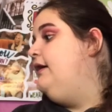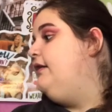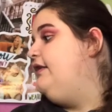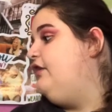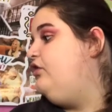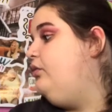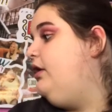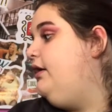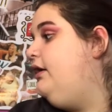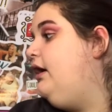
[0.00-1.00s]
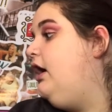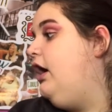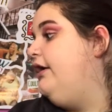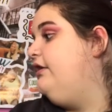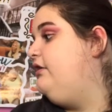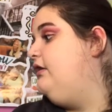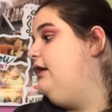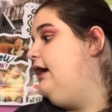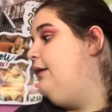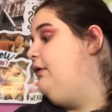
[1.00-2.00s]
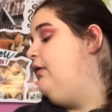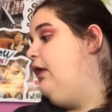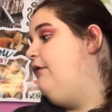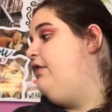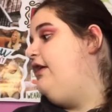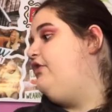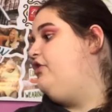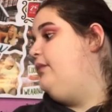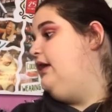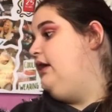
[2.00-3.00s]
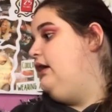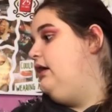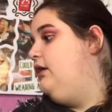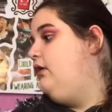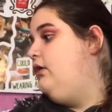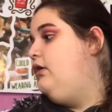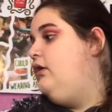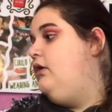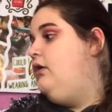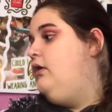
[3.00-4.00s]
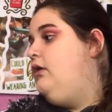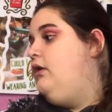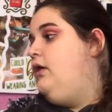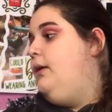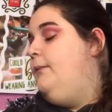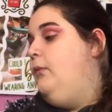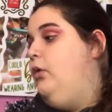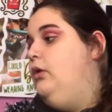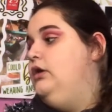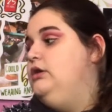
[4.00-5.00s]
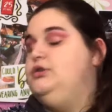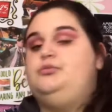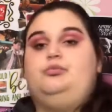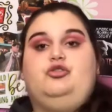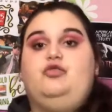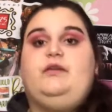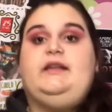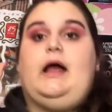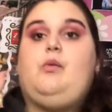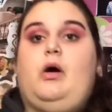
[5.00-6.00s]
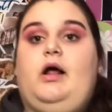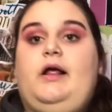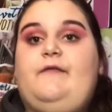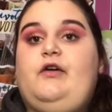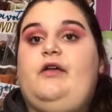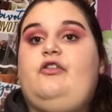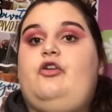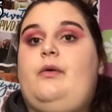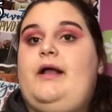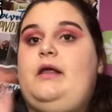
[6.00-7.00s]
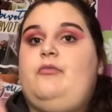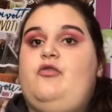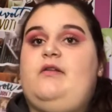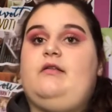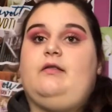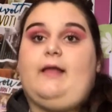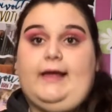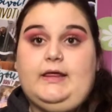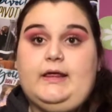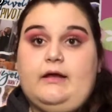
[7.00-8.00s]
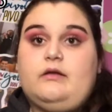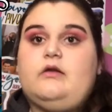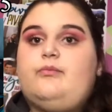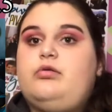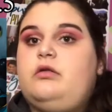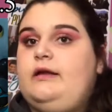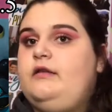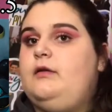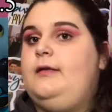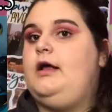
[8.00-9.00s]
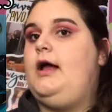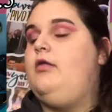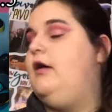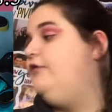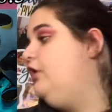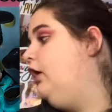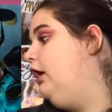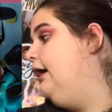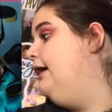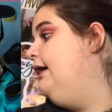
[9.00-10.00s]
this one, honestly, I would love there to be more movie. If you guys know any movies like this, please tell me. Like, I loved Haunt.